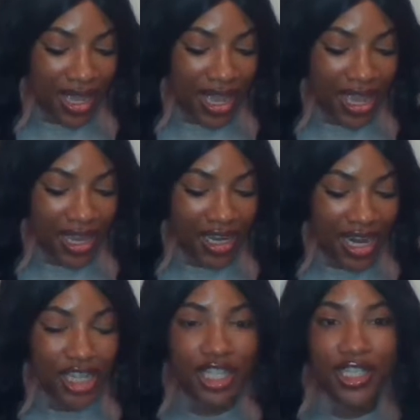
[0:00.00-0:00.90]
And
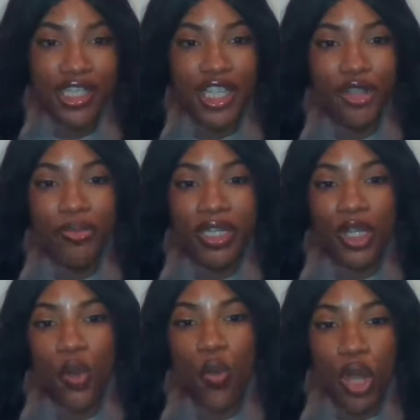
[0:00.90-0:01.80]
I just see you
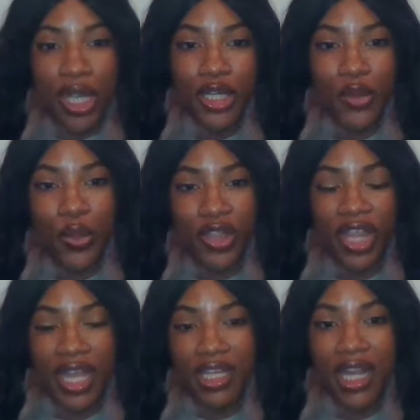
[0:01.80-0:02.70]
being one with
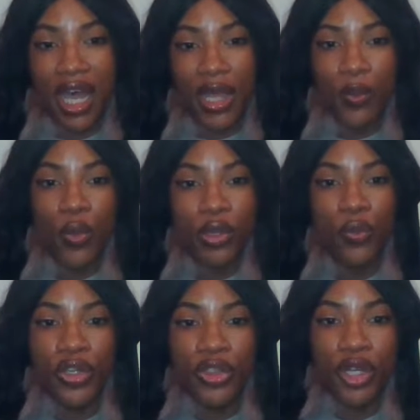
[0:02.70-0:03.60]
a lot, one
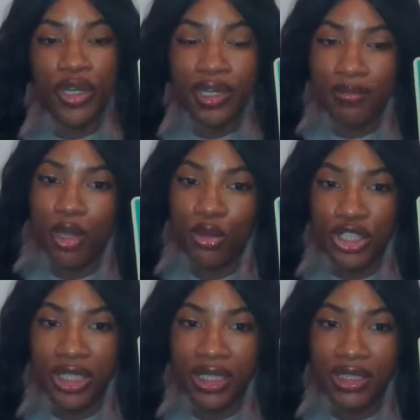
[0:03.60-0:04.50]
with your
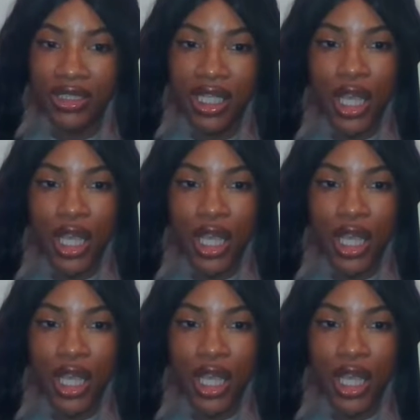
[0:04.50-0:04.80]
emotions,